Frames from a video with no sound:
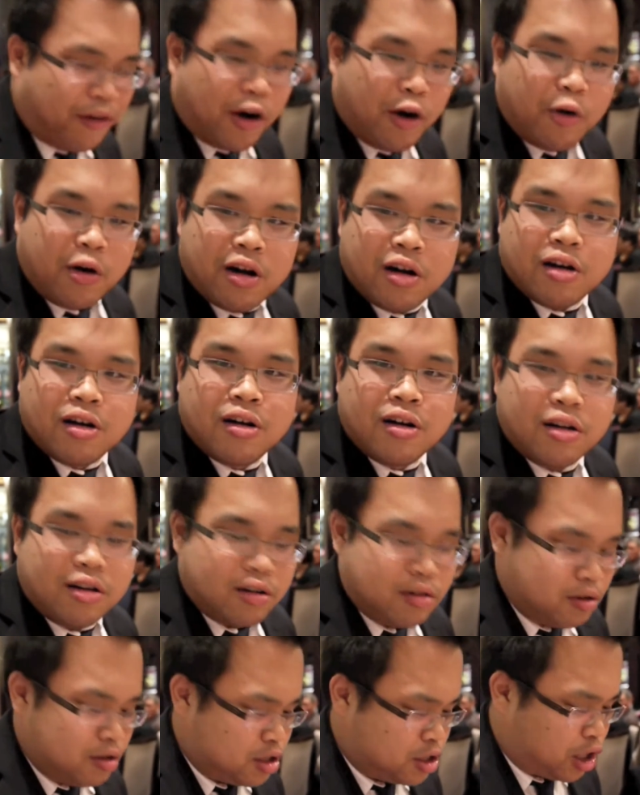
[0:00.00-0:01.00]

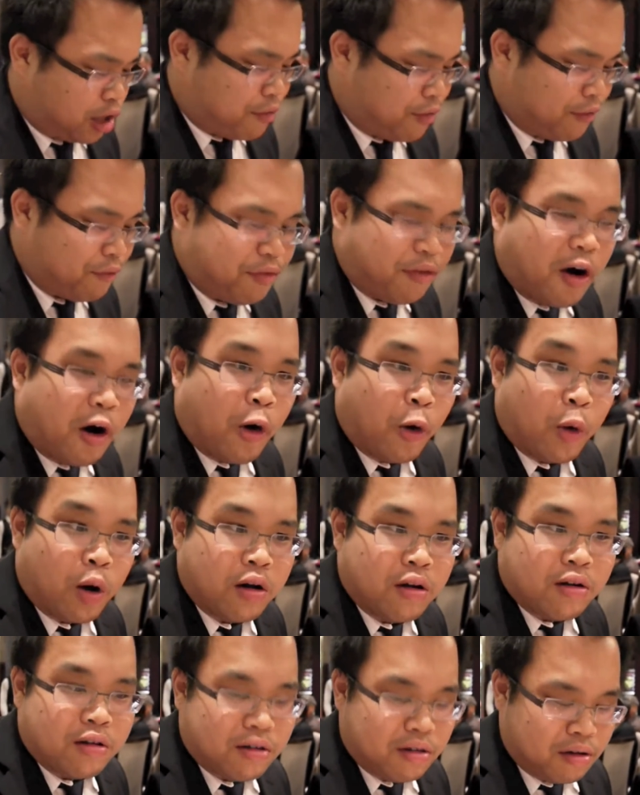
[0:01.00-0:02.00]
Shark fin full.
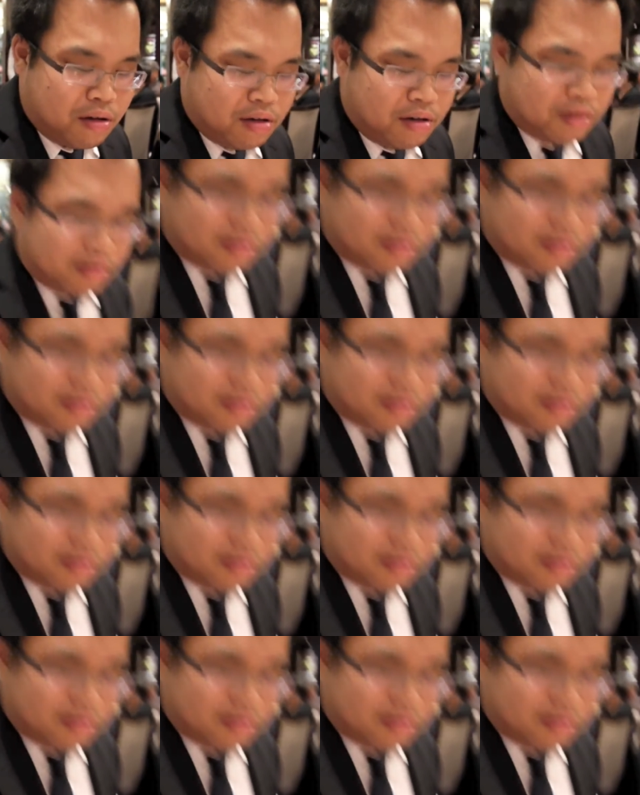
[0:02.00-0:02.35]
Shark fin full.